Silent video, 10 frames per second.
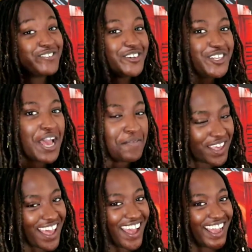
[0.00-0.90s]
told you I'm
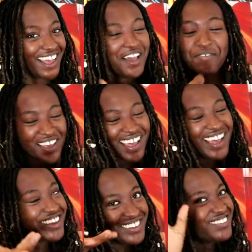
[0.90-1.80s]
the guy.
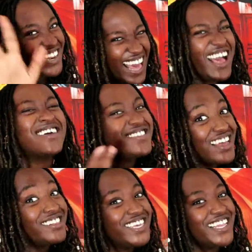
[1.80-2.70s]
Relax,
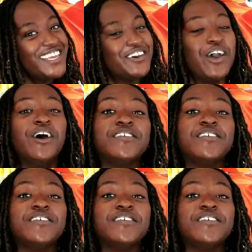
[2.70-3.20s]
I'll tell you.